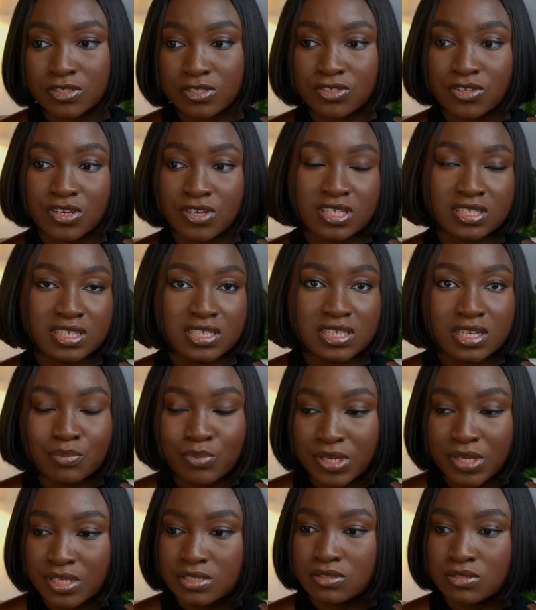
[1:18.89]
So you can either
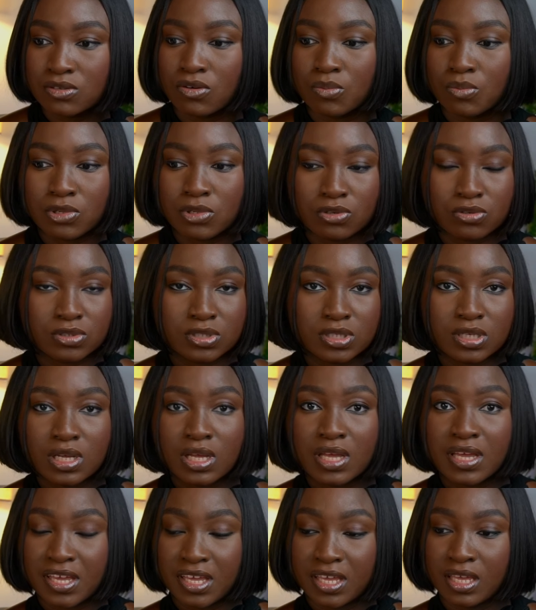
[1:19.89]
paste or upload
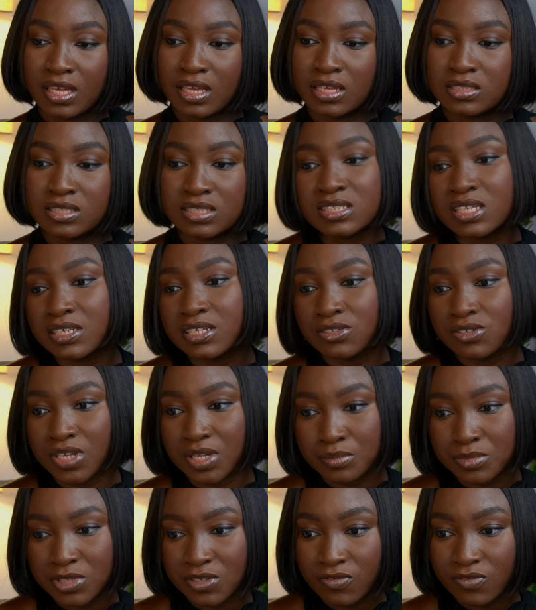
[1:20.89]
a
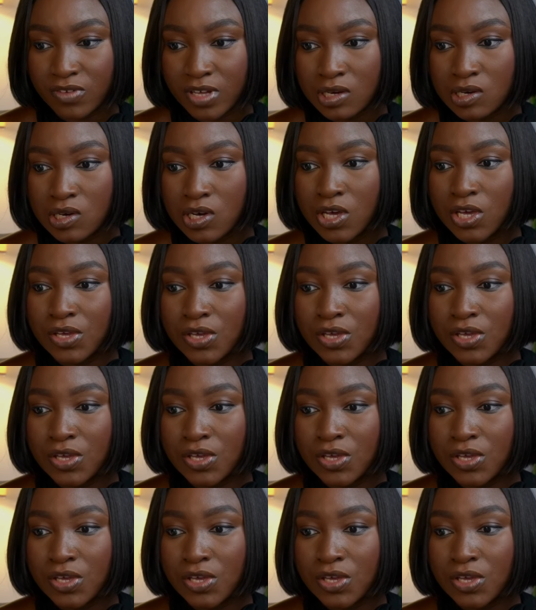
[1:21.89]
design.md file.